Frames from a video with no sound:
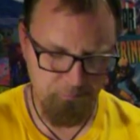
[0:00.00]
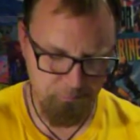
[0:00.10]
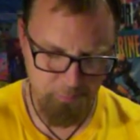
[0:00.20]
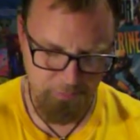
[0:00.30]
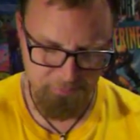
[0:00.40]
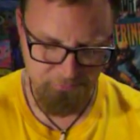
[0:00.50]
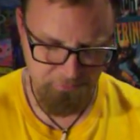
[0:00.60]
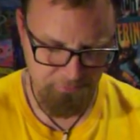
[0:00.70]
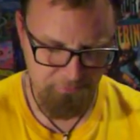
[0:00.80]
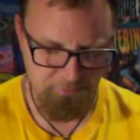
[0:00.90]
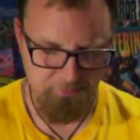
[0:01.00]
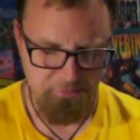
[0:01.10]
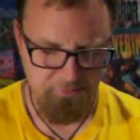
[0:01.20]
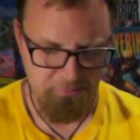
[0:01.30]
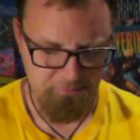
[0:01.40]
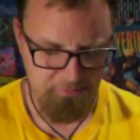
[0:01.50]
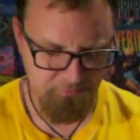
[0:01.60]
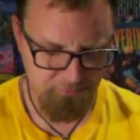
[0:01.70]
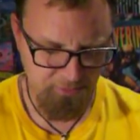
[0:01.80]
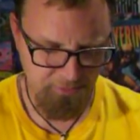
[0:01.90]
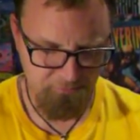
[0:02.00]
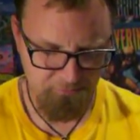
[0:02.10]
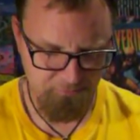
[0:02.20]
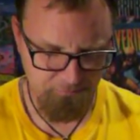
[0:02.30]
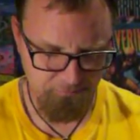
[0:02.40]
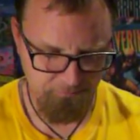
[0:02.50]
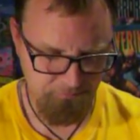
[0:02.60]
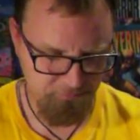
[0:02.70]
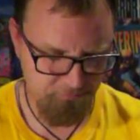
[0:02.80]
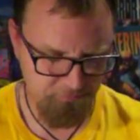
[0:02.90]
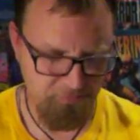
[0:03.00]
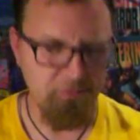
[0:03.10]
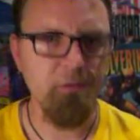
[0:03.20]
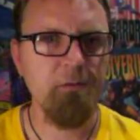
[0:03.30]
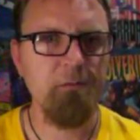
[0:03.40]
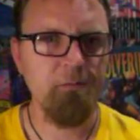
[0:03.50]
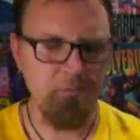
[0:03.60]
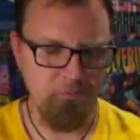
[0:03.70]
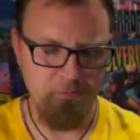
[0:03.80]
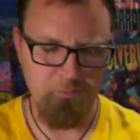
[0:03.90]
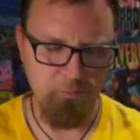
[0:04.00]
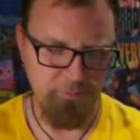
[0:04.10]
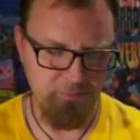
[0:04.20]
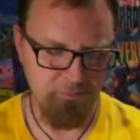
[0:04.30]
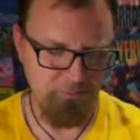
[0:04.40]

but these guys, let's see here, throw in,